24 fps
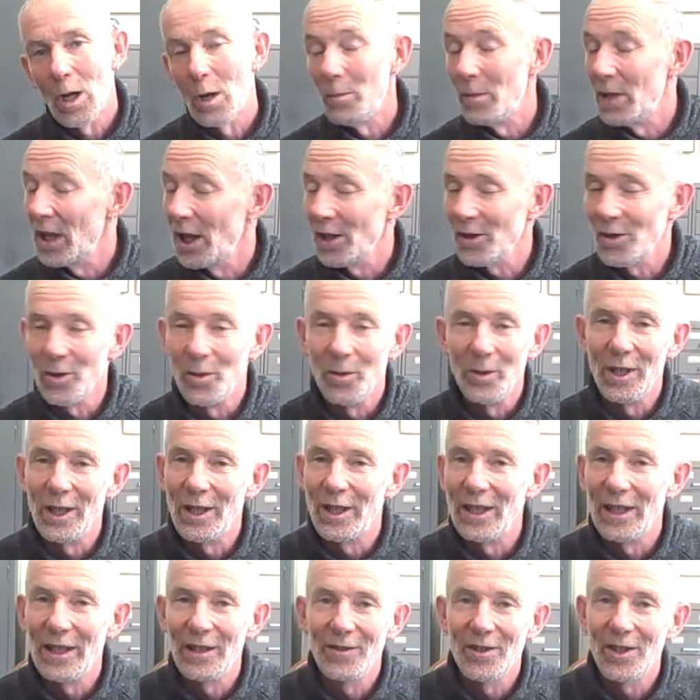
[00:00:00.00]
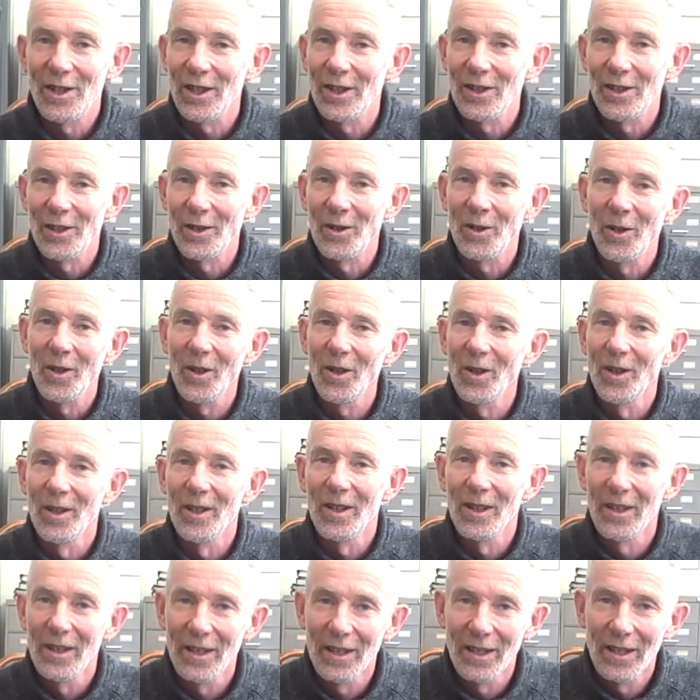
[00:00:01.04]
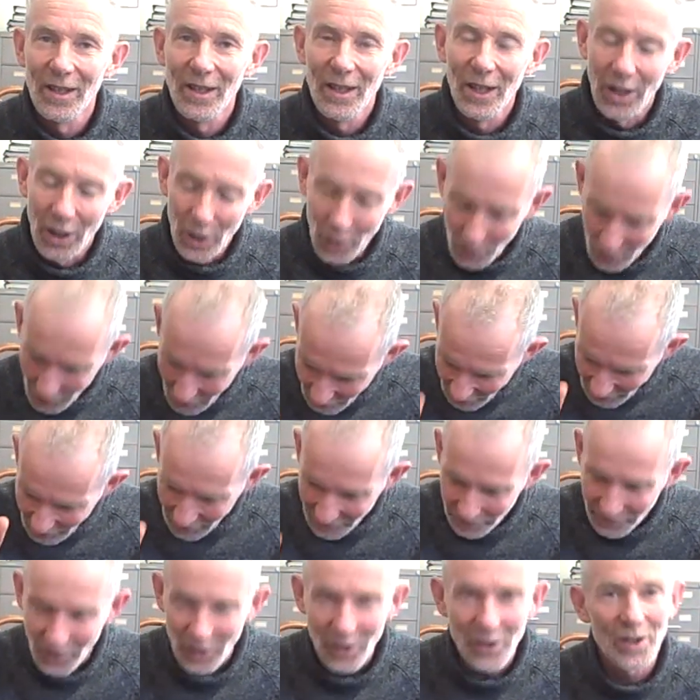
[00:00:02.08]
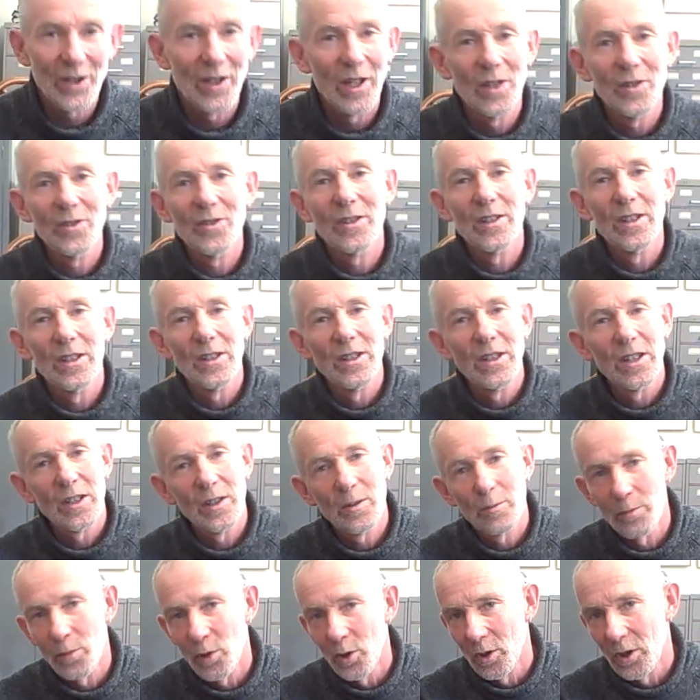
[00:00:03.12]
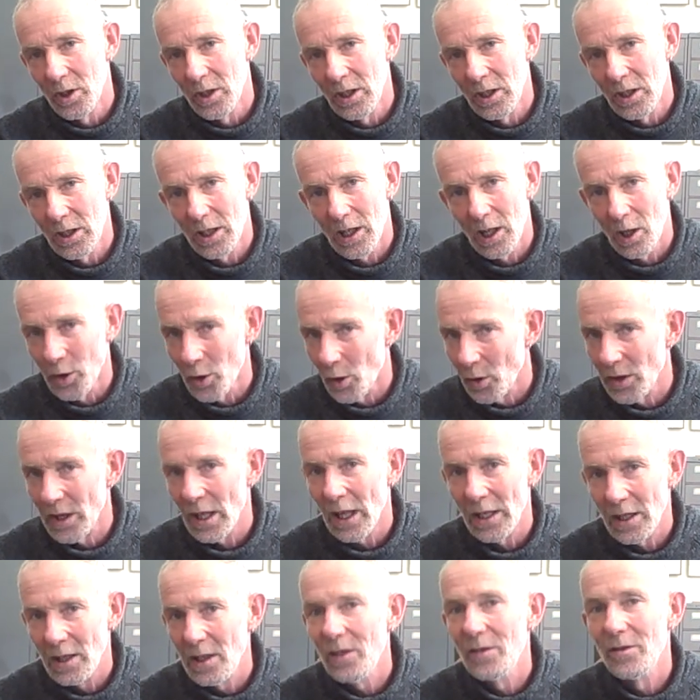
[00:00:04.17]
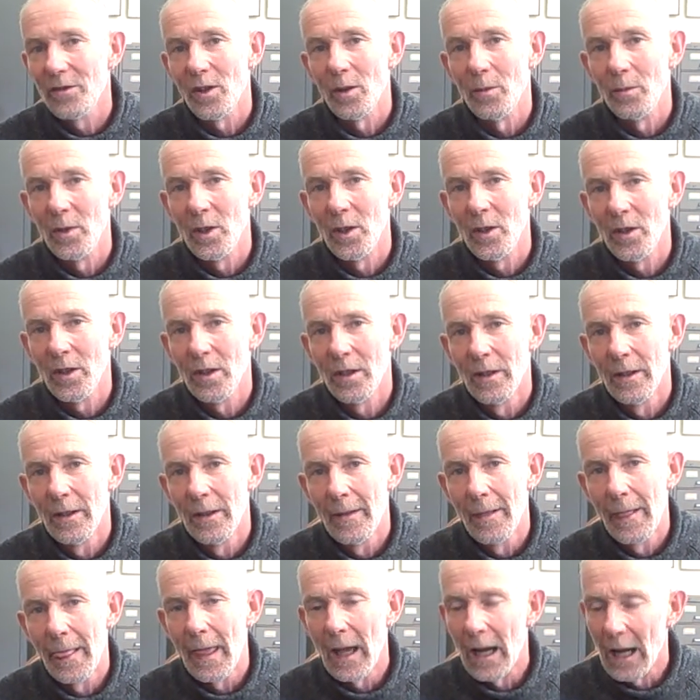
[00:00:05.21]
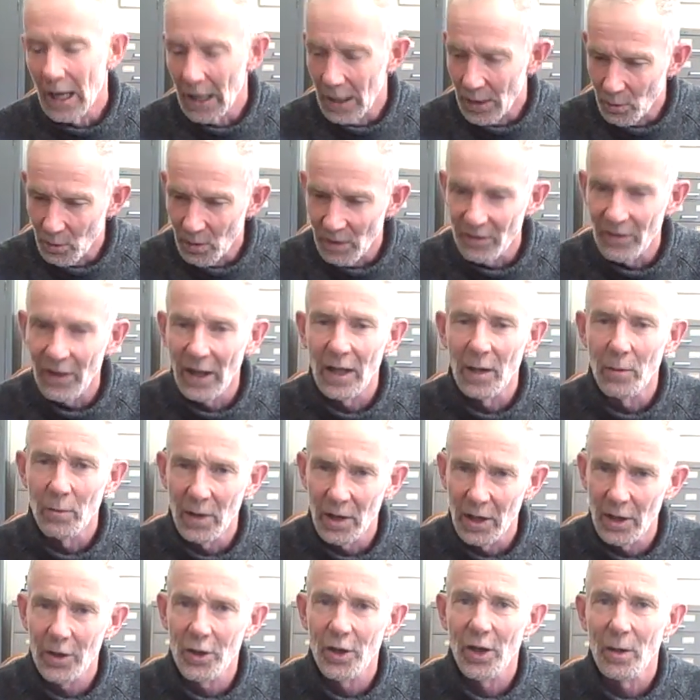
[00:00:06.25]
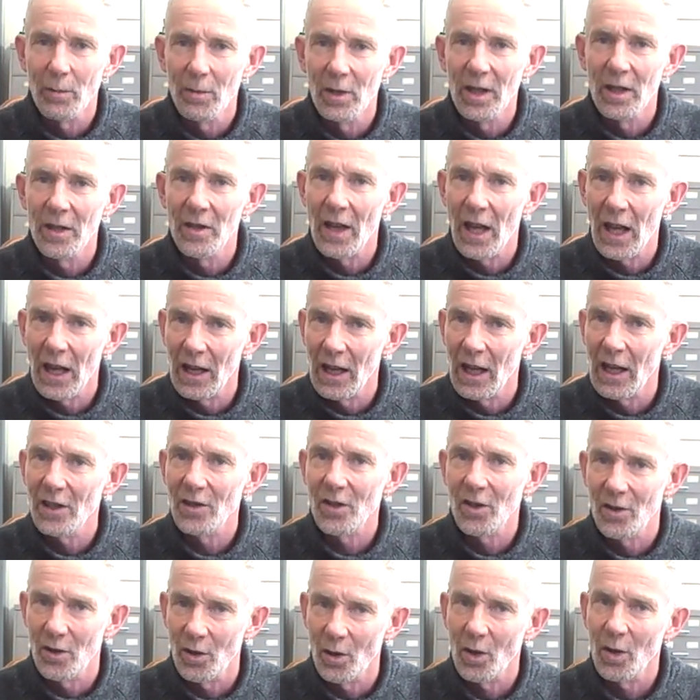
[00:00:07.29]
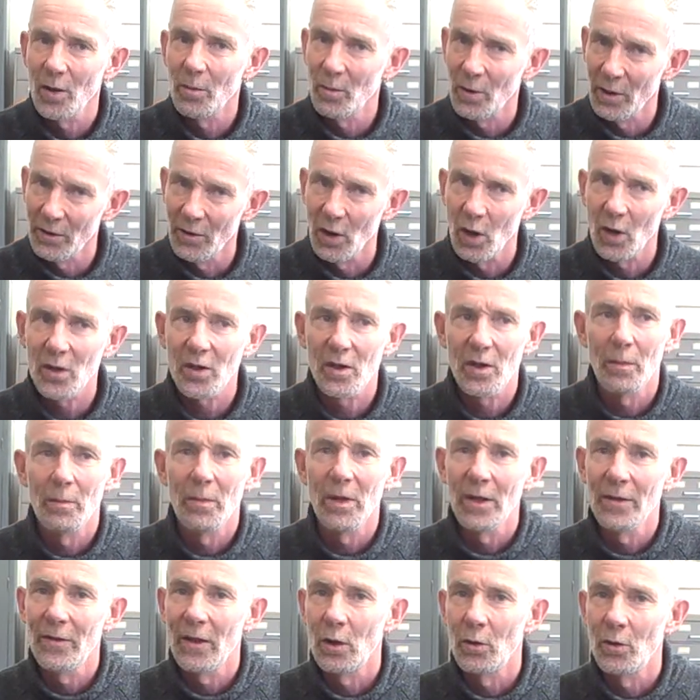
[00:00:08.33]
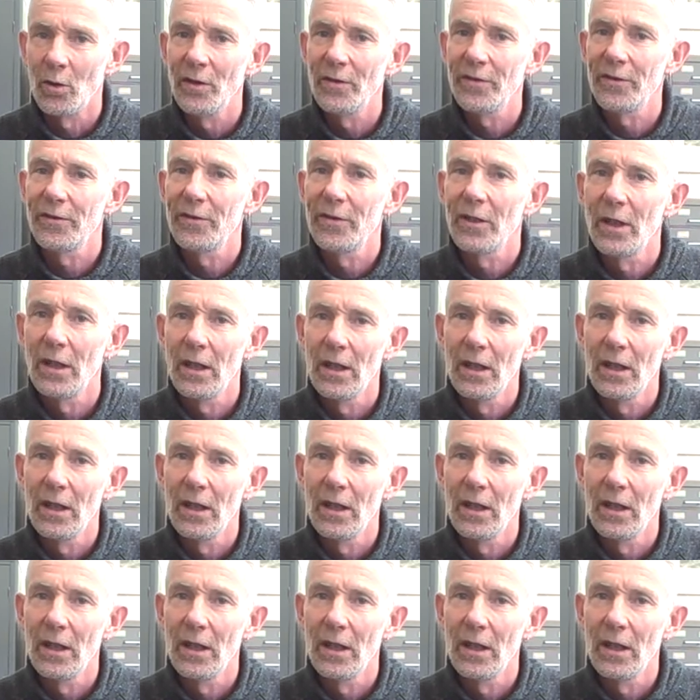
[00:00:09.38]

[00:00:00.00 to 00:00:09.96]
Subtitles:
But that's not what the Grieve says at all. He goes into the first house and he says, poor year, I'll not hide it from you. And we've had a bit of trouble in that last storm. We've lost a bit of a roof.